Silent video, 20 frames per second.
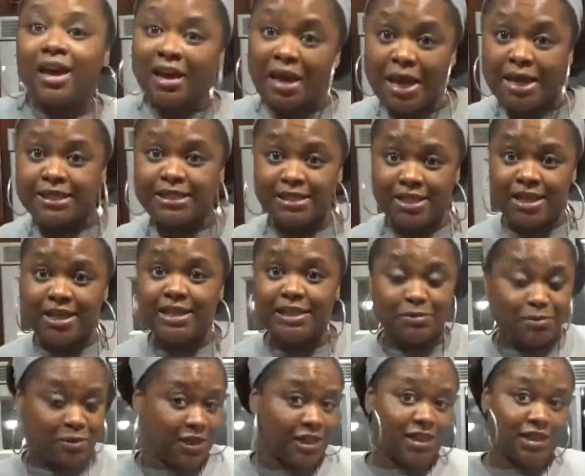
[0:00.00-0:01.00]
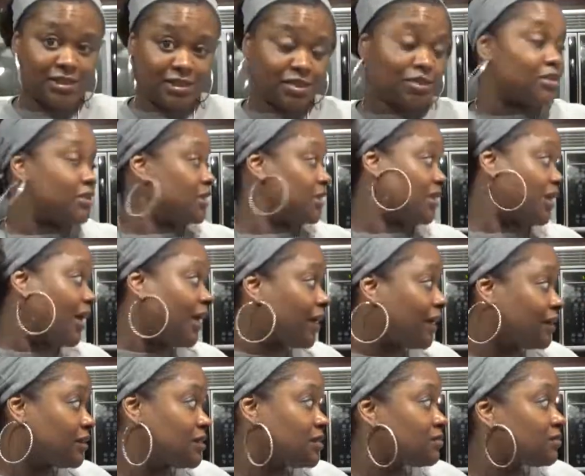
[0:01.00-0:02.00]
quesadillas because there's still like
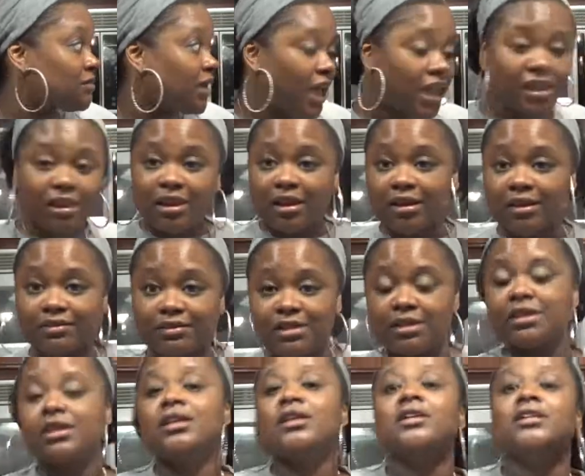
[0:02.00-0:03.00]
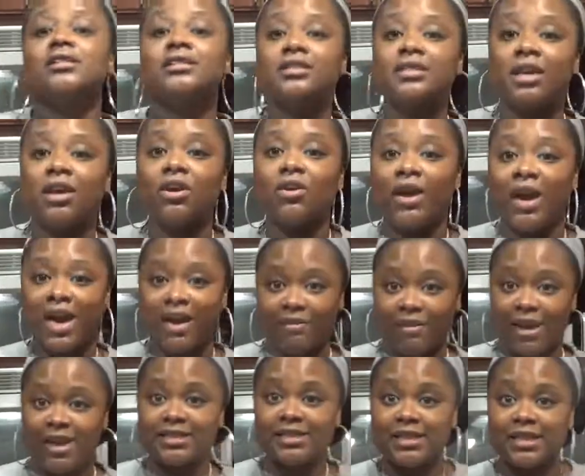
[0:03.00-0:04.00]
8 left. So I have
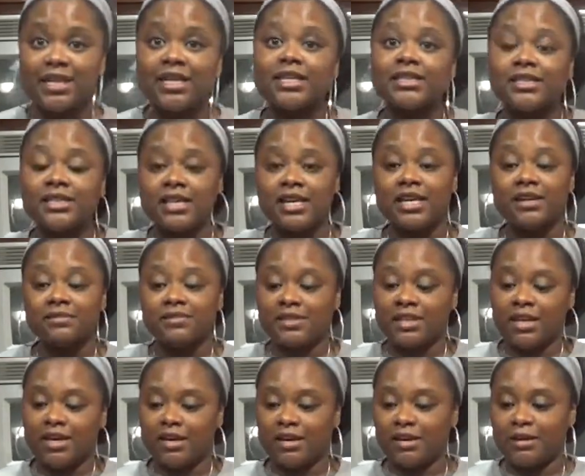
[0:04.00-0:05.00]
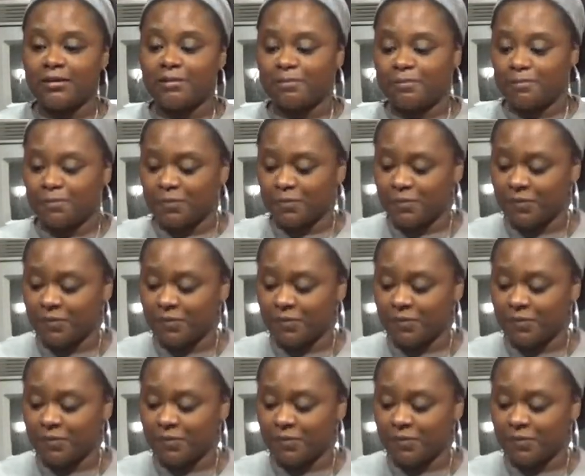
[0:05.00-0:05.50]
quesadillas left. And